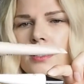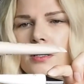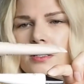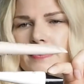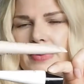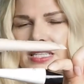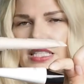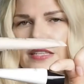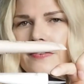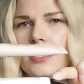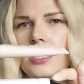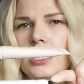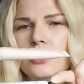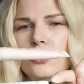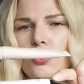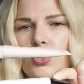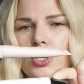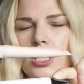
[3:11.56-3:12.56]
specifically
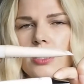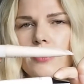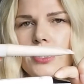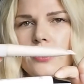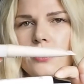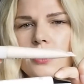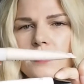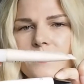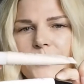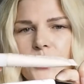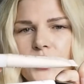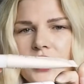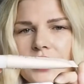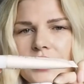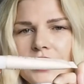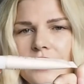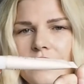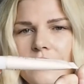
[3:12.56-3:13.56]
talking about these
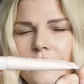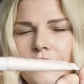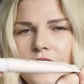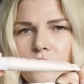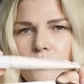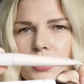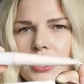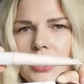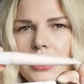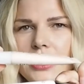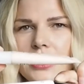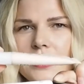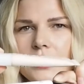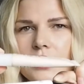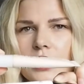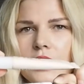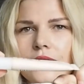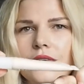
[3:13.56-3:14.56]
products, they fit really
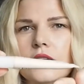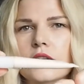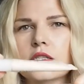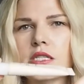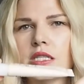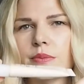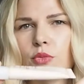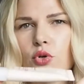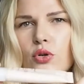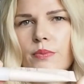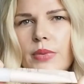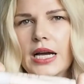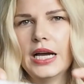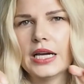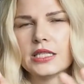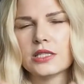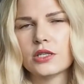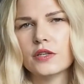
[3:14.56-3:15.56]
easily even in a small
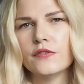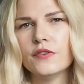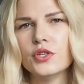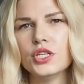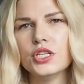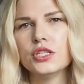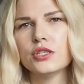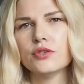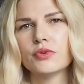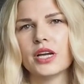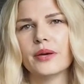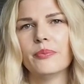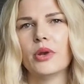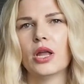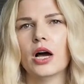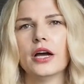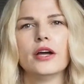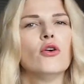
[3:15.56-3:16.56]
bag. So if you need to
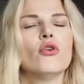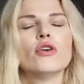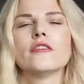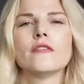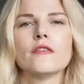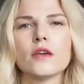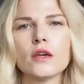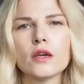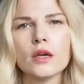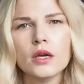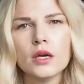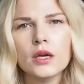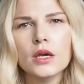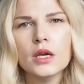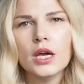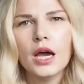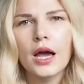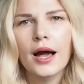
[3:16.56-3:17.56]
reapply, or if you
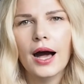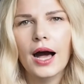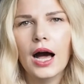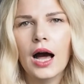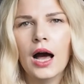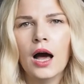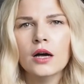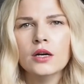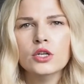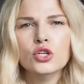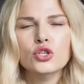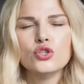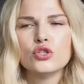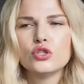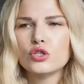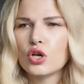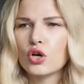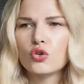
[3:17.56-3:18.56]
are
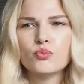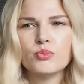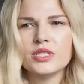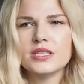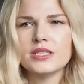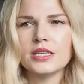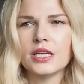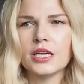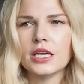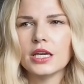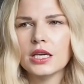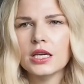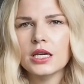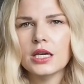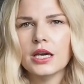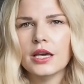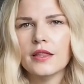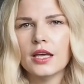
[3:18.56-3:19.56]
so busy
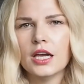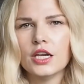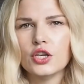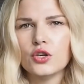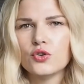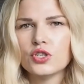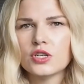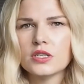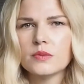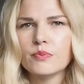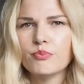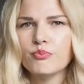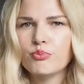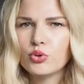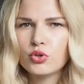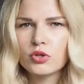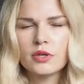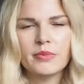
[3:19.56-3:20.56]
that you just
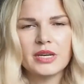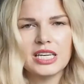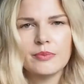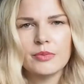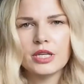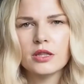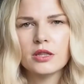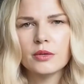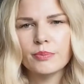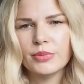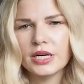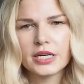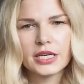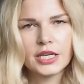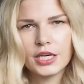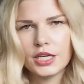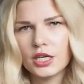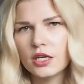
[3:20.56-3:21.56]
put the baby in the
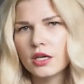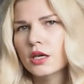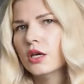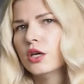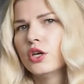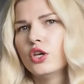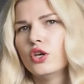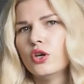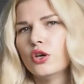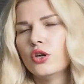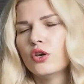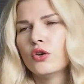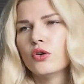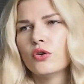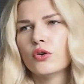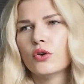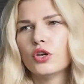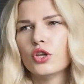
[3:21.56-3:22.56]
buggy,
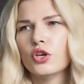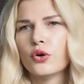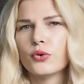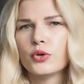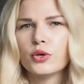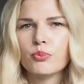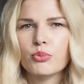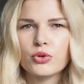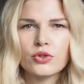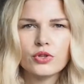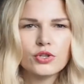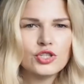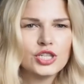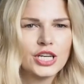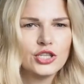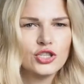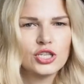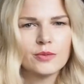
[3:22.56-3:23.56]
you put the
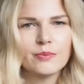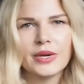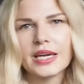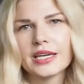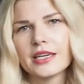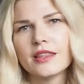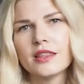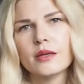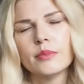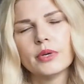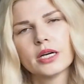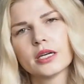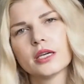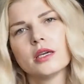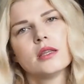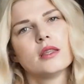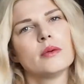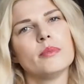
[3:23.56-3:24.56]
changing bag in the
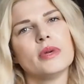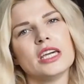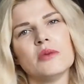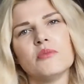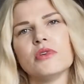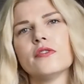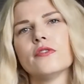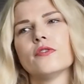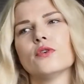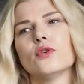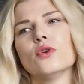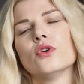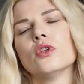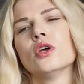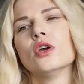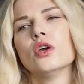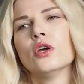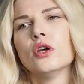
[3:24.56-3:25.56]
buggy, the baby
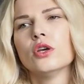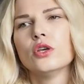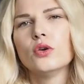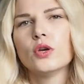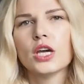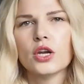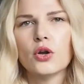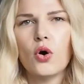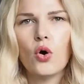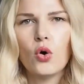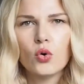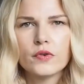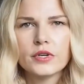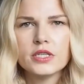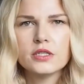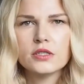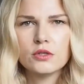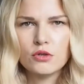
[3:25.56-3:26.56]
food, you can
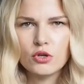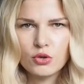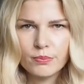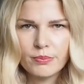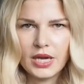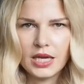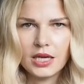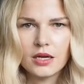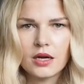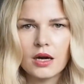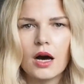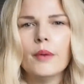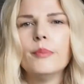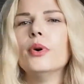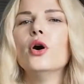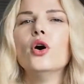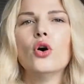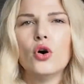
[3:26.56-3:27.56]
always do your makeup